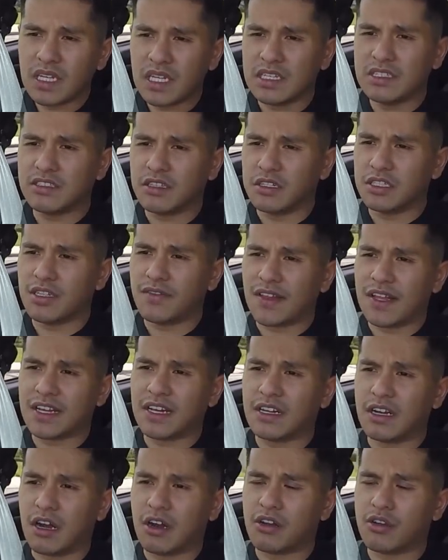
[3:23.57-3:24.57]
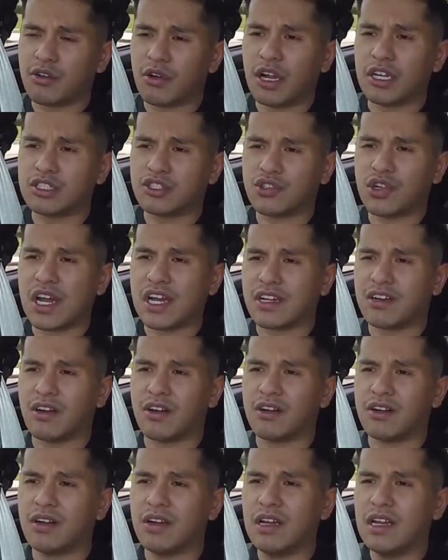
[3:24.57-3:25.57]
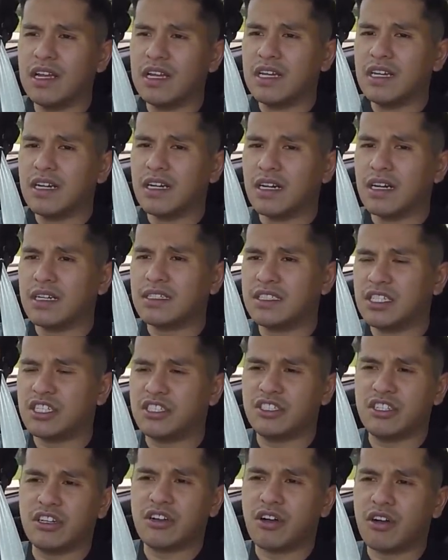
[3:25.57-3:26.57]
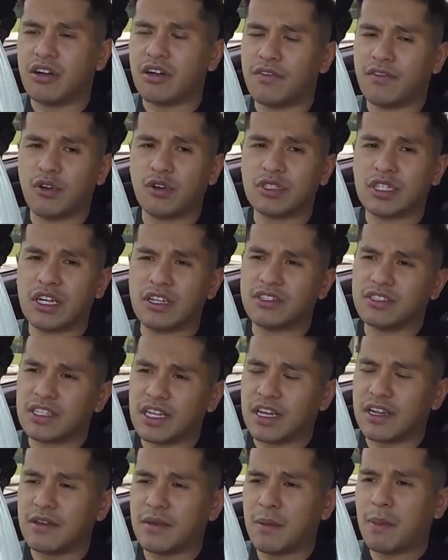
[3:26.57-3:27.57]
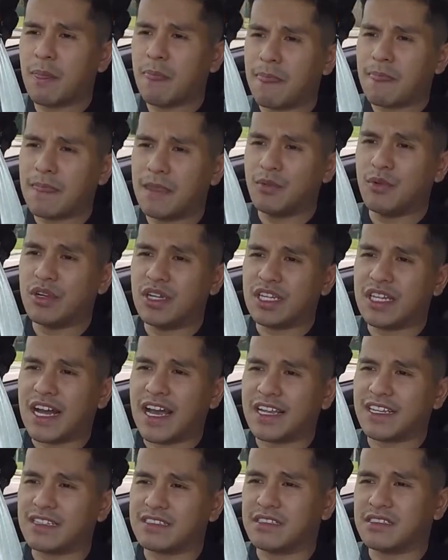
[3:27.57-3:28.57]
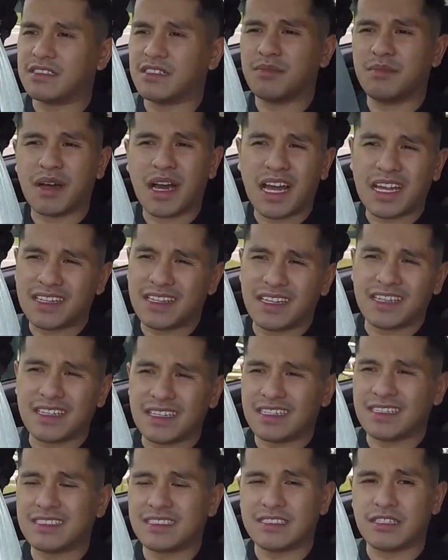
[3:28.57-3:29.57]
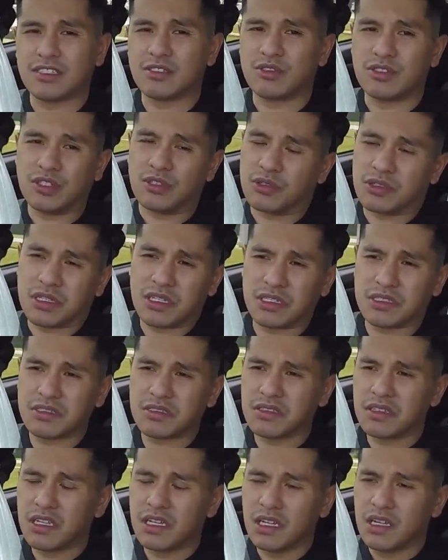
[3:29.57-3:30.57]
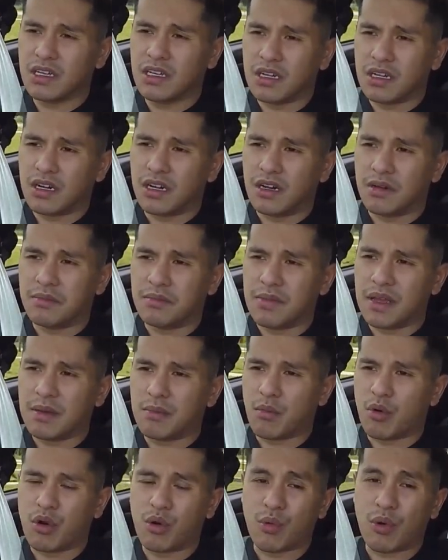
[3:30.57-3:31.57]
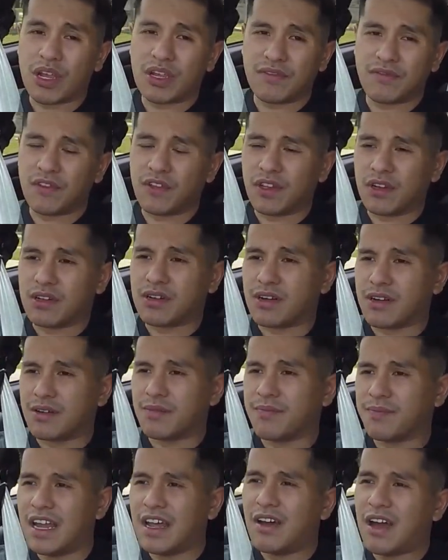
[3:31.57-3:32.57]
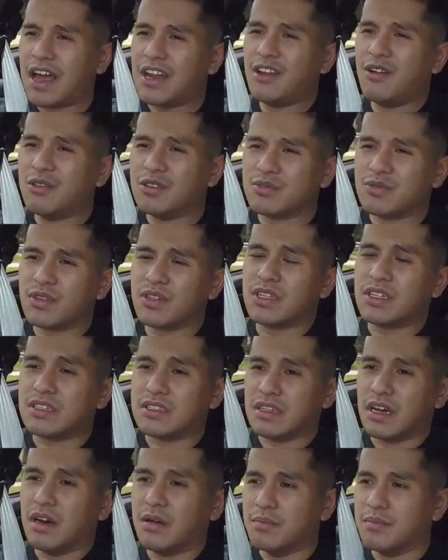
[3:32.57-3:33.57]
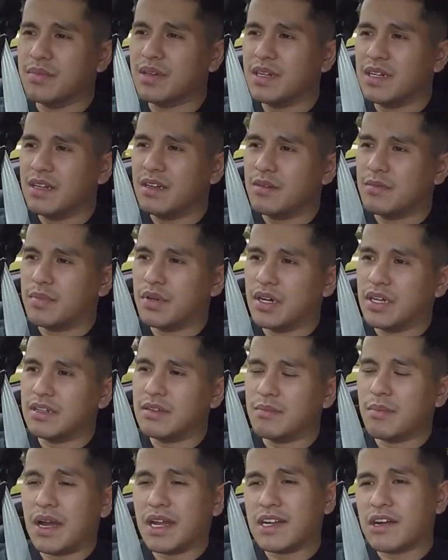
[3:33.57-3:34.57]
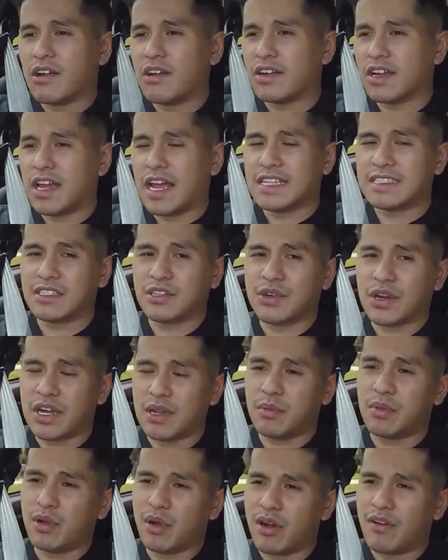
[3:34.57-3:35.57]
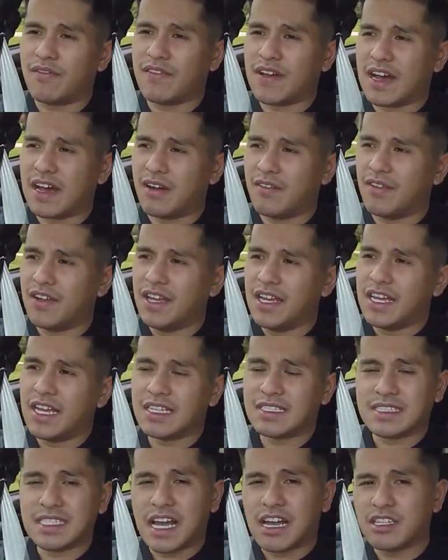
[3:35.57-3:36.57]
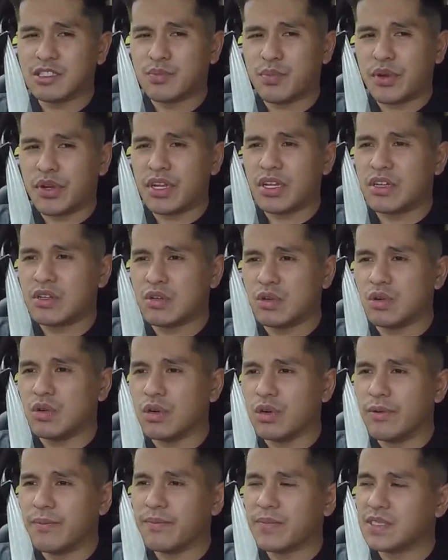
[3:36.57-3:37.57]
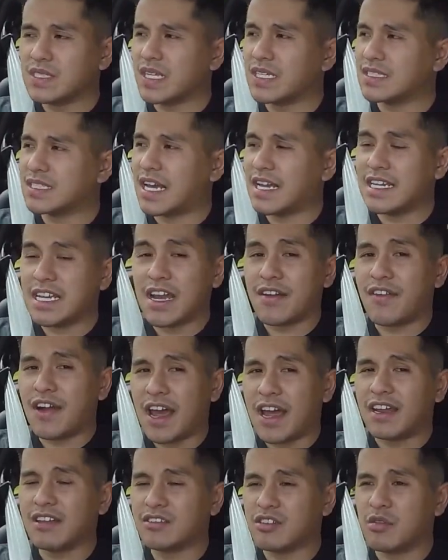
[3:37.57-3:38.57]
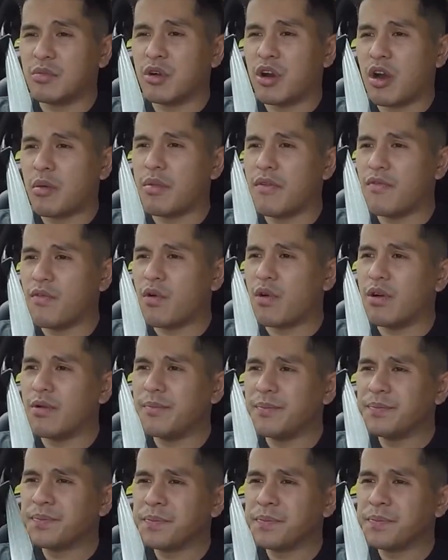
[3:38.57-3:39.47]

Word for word: in terms of like an autocross track car, uh, G T car, of course I understand you would need the HICAS system, but I think it's just useless um, and more weight for the car. Now, I know it's really dumb, but my car has a GReddy blow-off valve. It sounds pretty cool since I never had a turbo car before,